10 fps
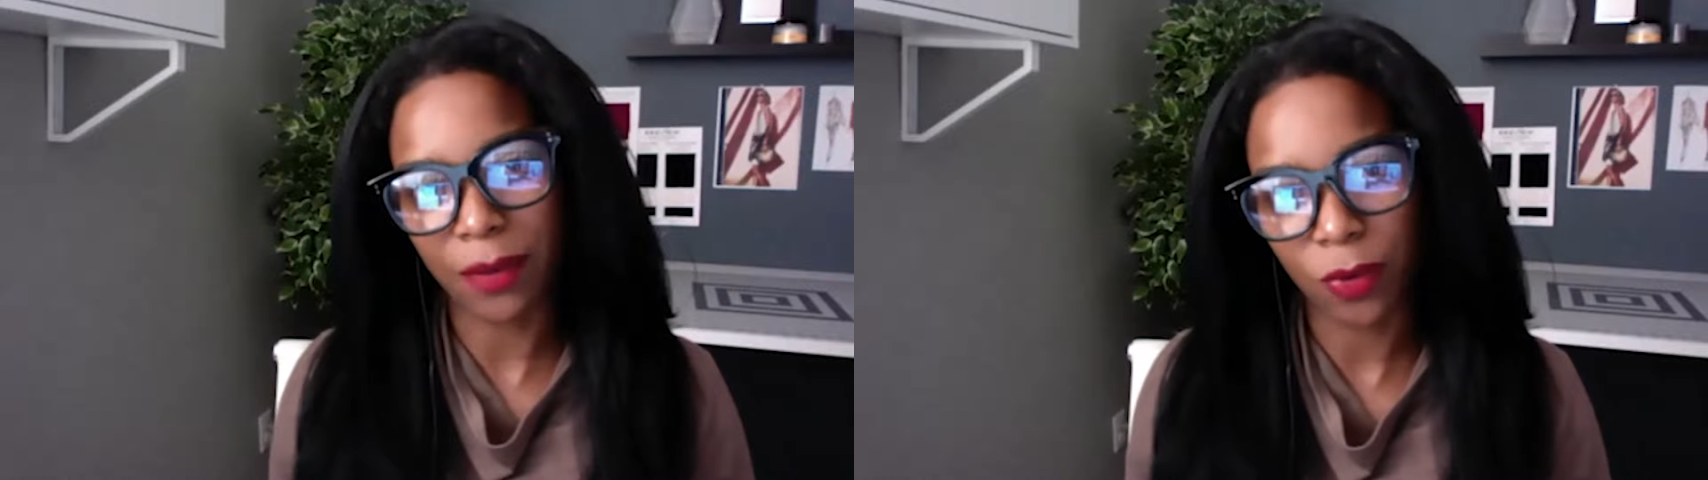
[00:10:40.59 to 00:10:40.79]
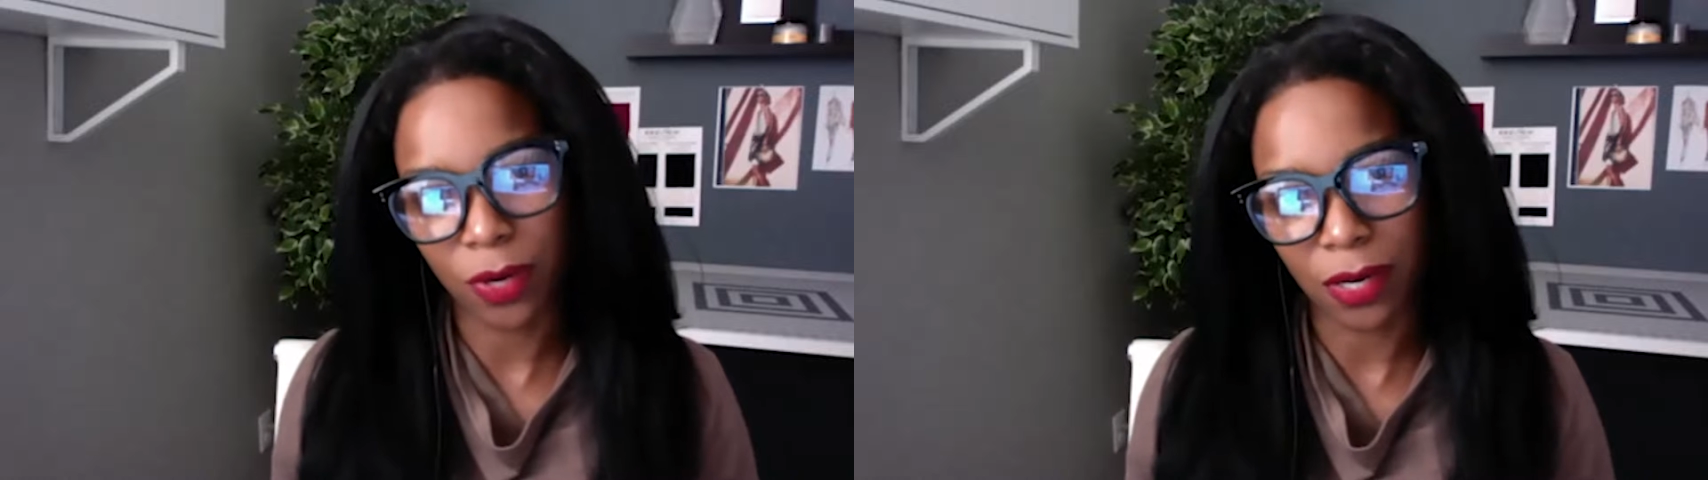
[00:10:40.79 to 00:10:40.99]

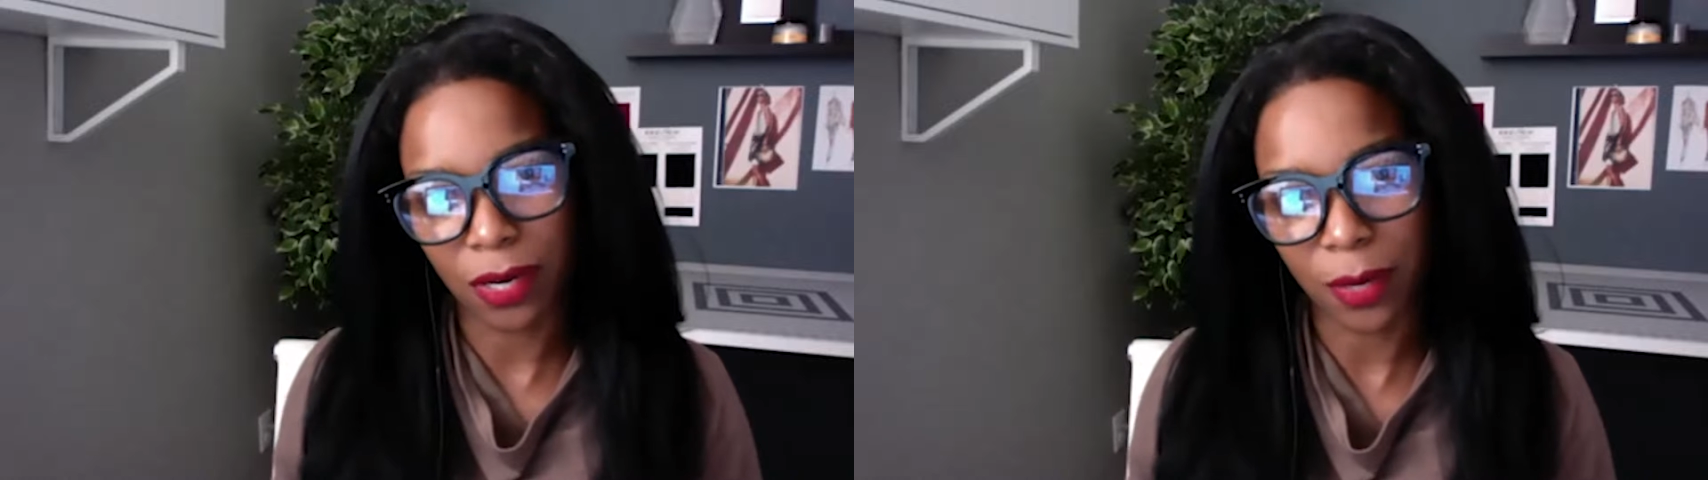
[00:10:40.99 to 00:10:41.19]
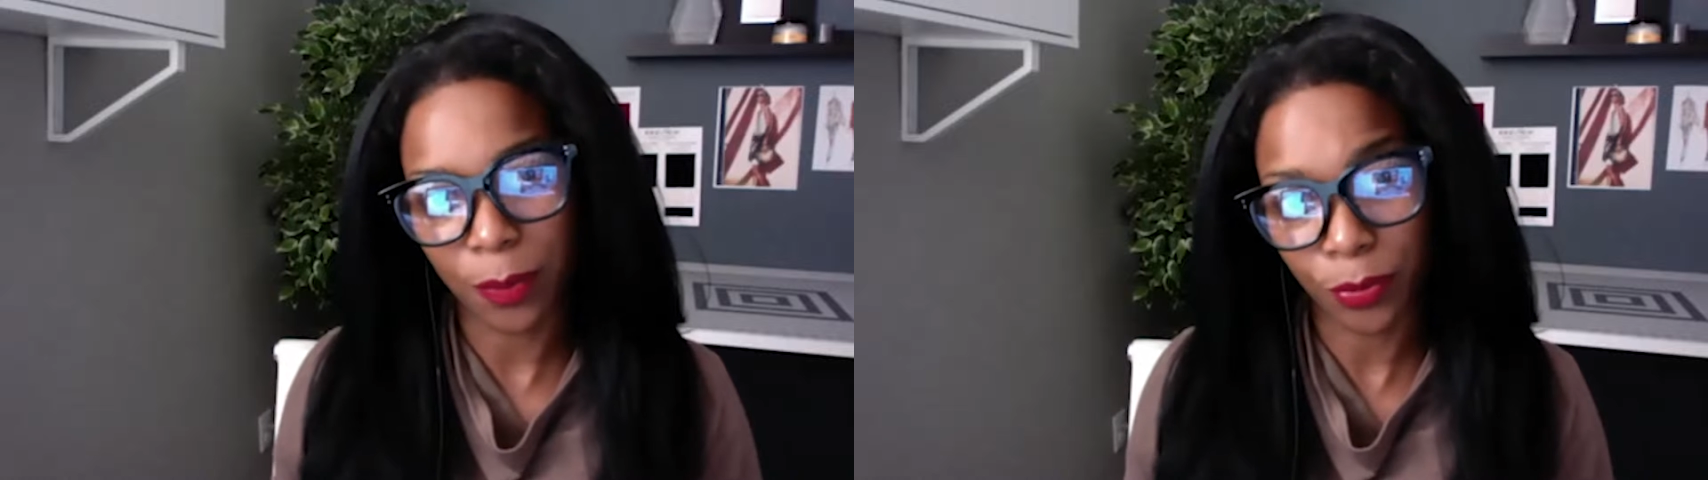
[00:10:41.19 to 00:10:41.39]

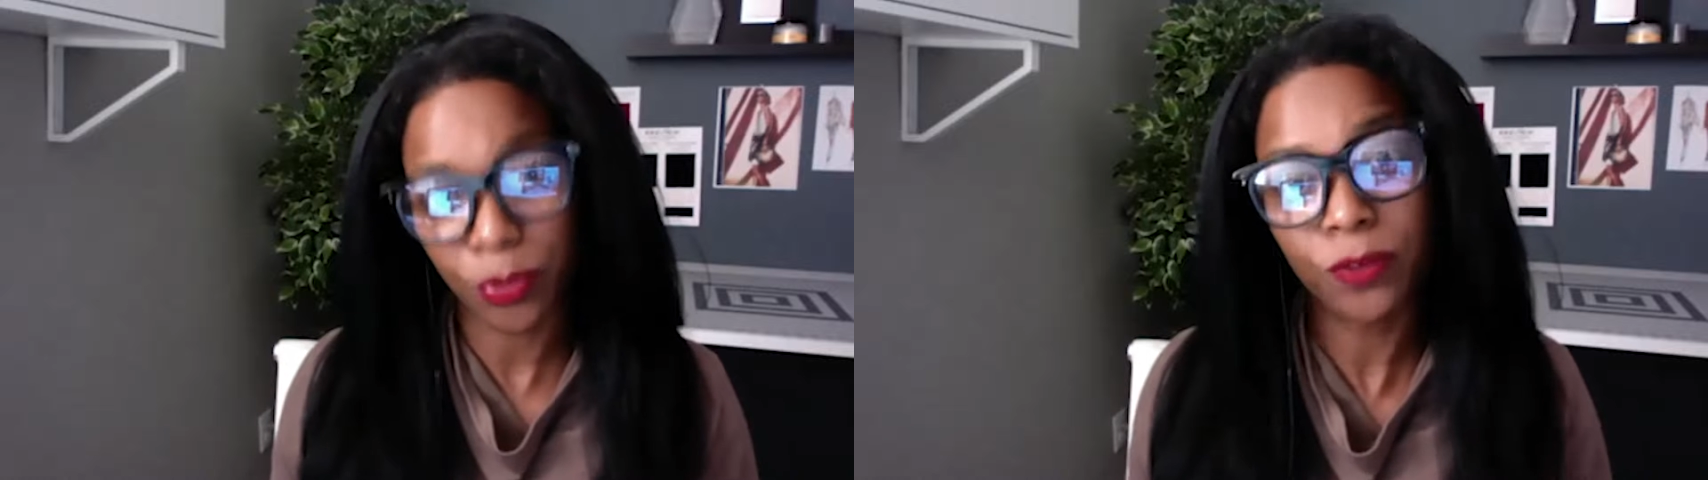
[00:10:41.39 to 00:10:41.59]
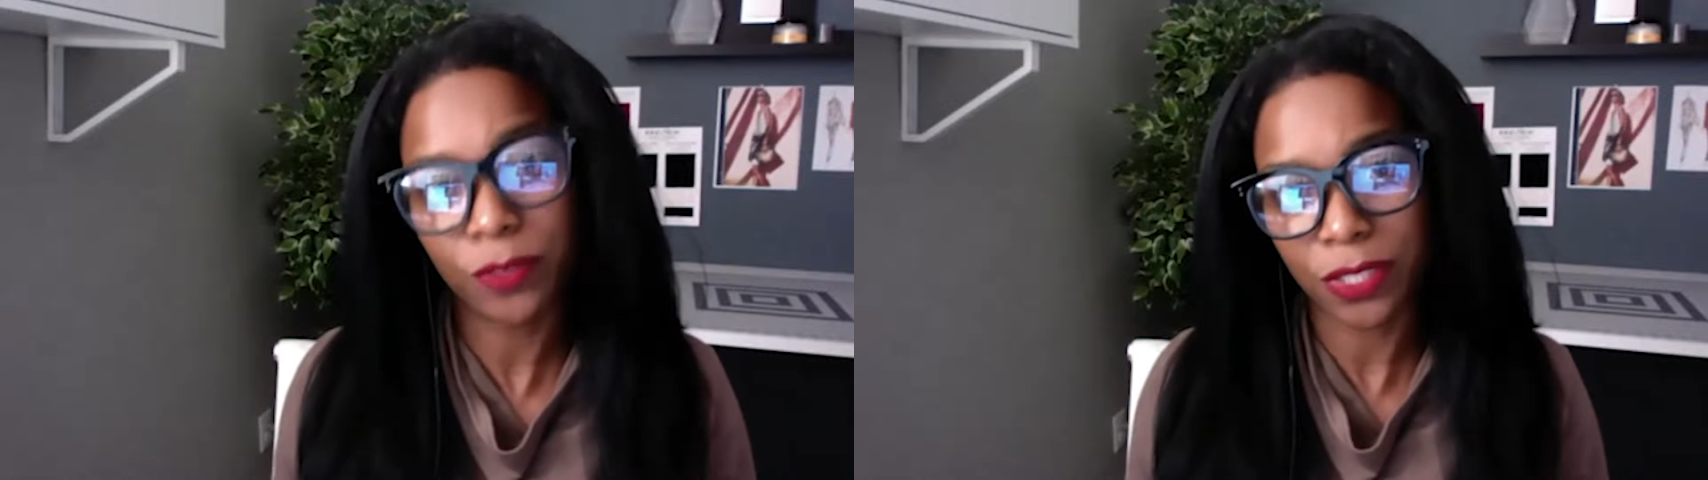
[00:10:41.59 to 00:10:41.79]
were
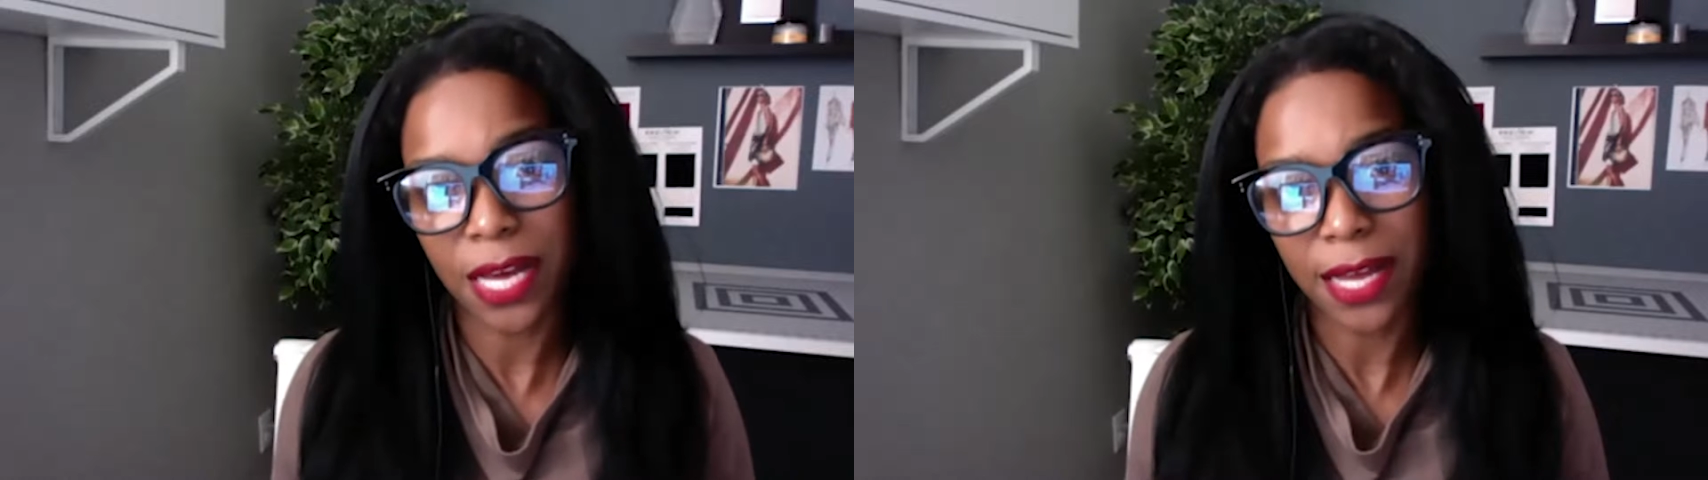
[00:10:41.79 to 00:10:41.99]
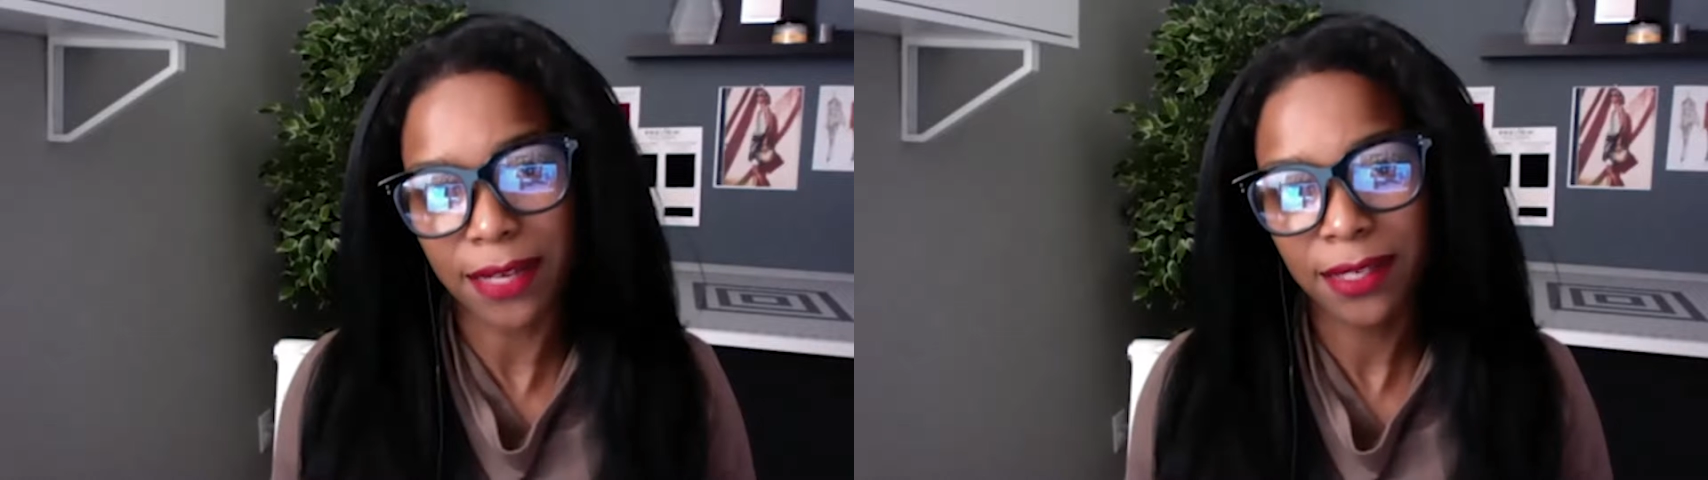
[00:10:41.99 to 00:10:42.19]
approved or
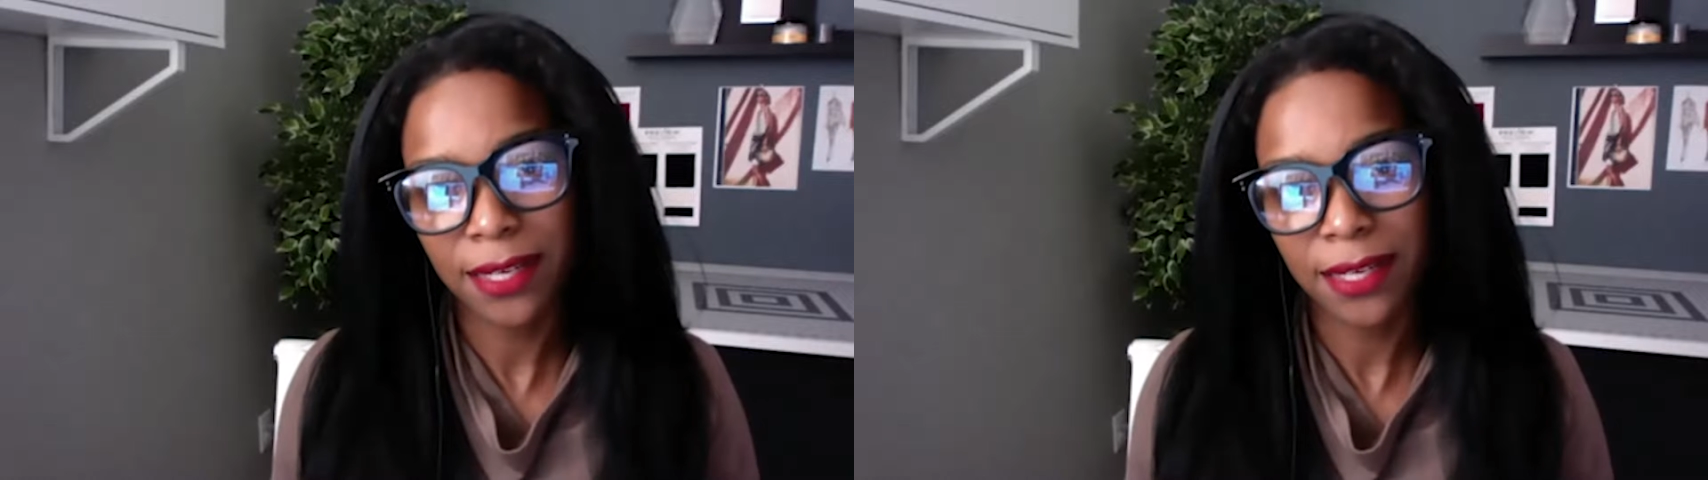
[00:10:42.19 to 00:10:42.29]
not.